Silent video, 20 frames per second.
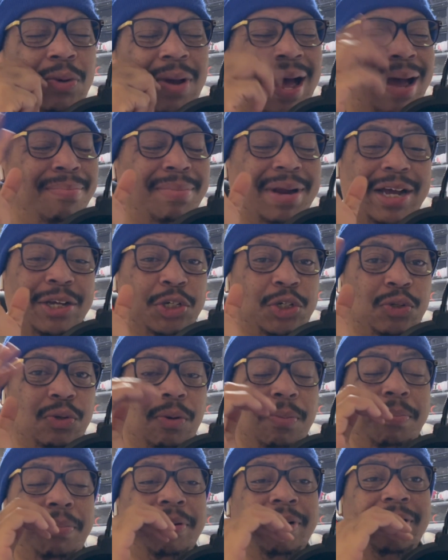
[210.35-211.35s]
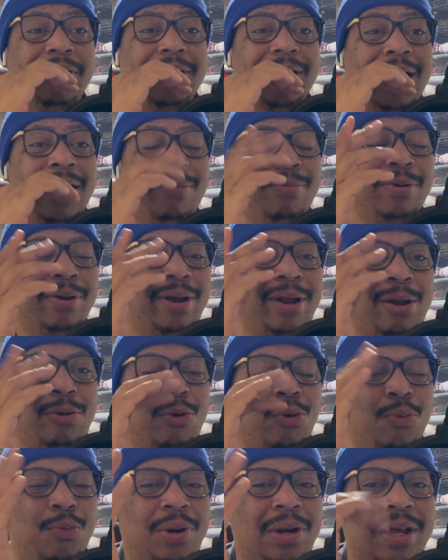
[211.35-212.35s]
I'm not sure, but I mean, I
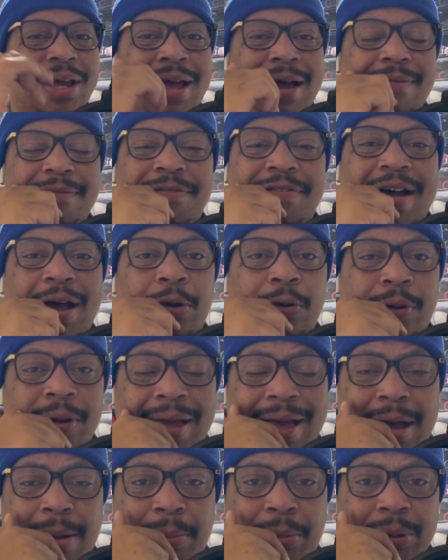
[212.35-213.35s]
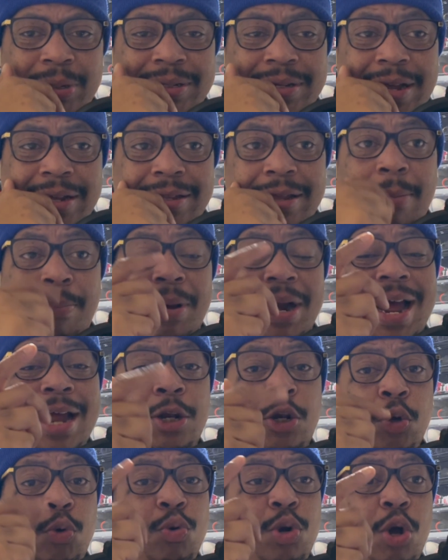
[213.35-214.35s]
don't really follow the Cowboys like that. But I
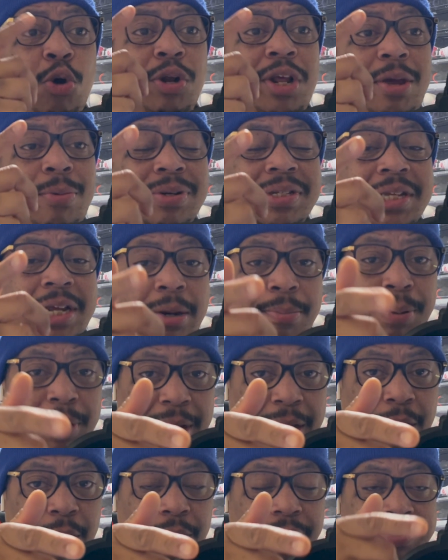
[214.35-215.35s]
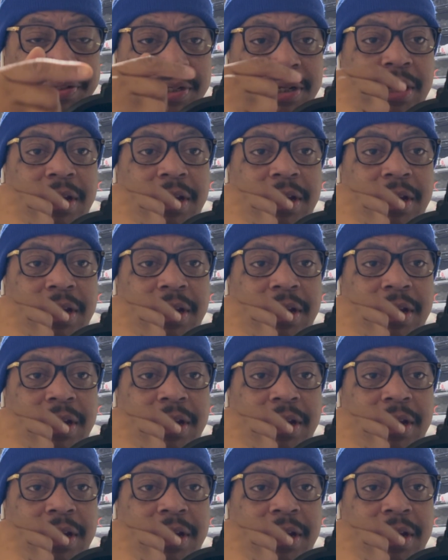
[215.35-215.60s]
do know he was in the playoffs.